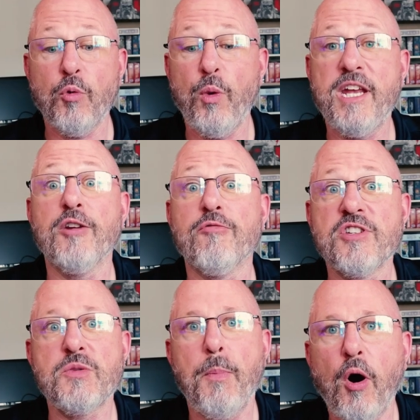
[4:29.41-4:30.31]
We can
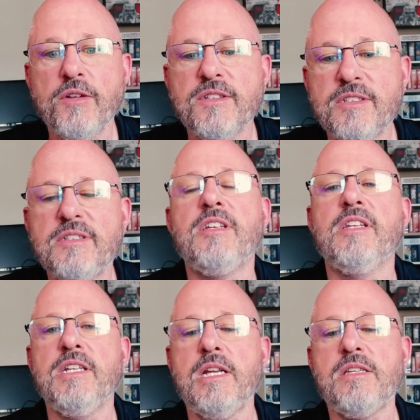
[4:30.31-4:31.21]
respond to
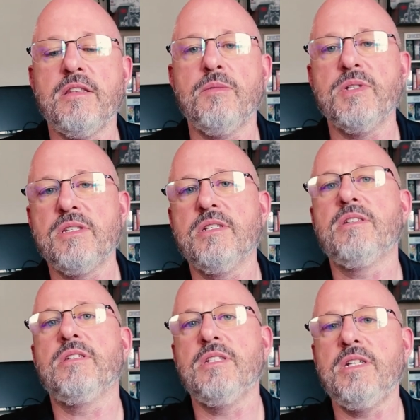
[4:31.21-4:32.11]
the needs of the
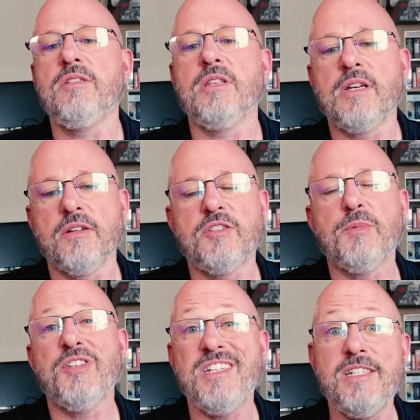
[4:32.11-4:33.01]
business, the needs of the
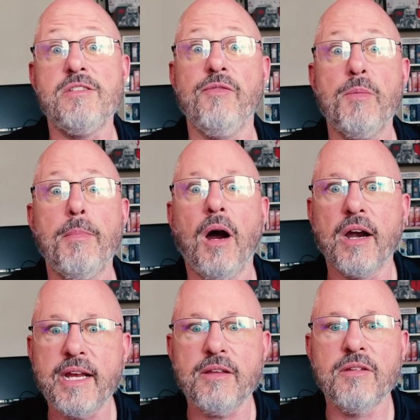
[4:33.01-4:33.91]
customer, the needs of the
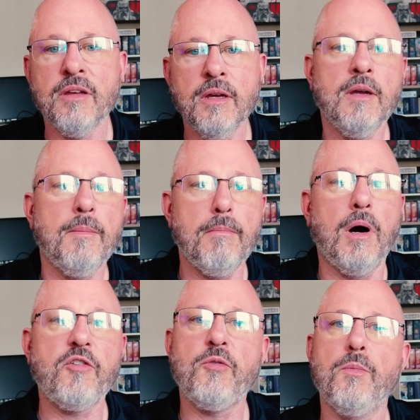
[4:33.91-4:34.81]
market
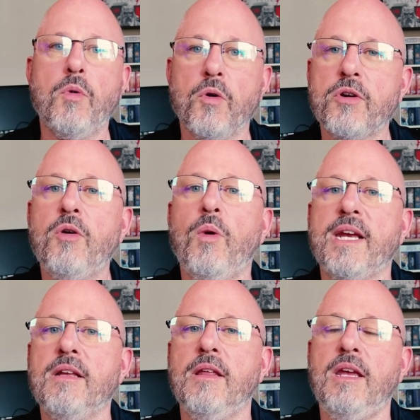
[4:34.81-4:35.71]
much more
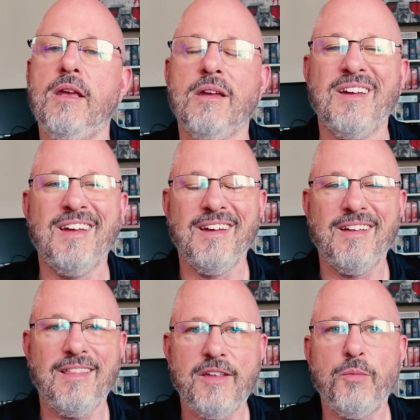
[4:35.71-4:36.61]
quickly.
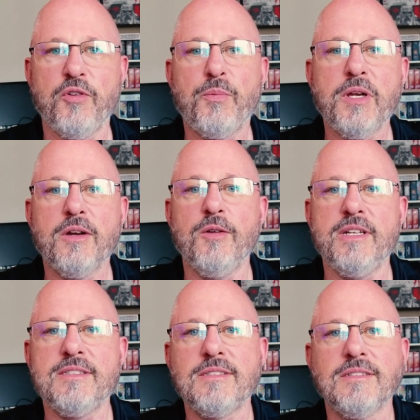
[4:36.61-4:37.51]
That's what a sprint goal
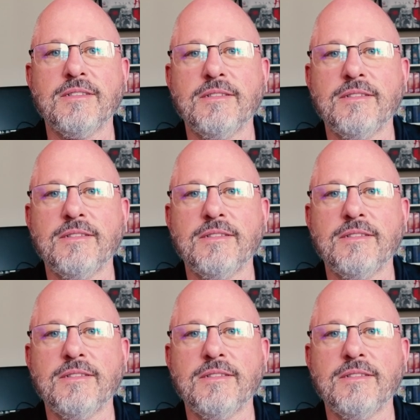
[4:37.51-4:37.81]
is.